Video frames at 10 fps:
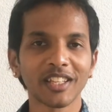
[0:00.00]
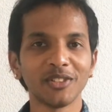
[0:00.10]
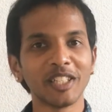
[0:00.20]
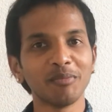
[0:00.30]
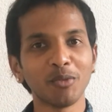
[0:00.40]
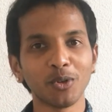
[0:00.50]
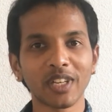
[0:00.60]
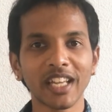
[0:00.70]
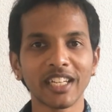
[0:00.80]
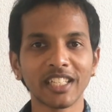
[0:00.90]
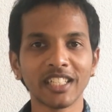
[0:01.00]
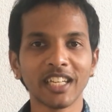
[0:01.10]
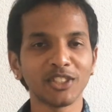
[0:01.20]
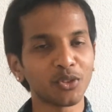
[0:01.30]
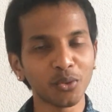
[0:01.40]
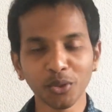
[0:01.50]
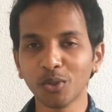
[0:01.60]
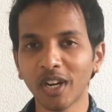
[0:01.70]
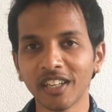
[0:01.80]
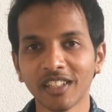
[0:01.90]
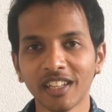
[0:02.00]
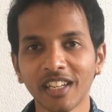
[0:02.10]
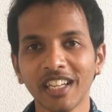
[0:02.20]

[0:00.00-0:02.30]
You gain more clarity as to who you are.